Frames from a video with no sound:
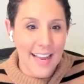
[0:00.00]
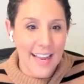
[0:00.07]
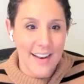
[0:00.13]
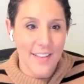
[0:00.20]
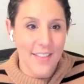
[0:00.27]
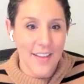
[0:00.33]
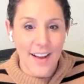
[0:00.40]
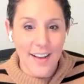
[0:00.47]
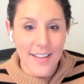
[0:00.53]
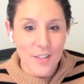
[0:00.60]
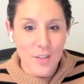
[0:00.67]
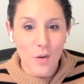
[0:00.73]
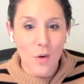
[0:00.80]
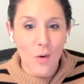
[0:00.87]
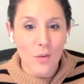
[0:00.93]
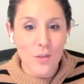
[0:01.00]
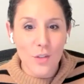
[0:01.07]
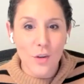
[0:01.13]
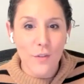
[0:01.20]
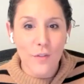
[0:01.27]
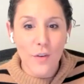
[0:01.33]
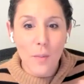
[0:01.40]
in the hustle
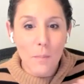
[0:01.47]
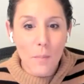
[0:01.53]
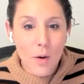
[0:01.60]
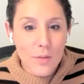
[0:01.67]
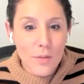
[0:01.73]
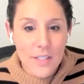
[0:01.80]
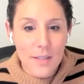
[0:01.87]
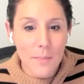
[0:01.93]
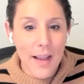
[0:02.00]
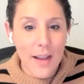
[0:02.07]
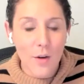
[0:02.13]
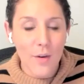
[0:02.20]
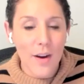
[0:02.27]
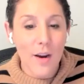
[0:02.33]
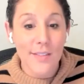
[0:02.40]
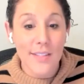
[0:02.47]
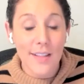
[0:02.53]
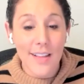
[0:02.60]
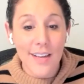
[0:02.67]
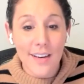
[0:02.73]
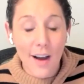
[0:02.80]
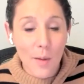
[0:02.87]
culture for most of my careers
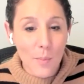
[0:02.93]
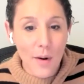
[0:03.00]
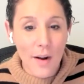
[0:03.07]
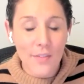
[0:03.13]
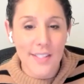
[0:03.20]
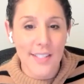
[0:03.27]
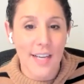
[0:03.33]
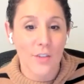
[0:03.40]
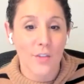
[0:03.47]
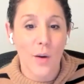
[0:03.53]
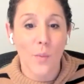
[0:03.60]
in the nonprofit sector.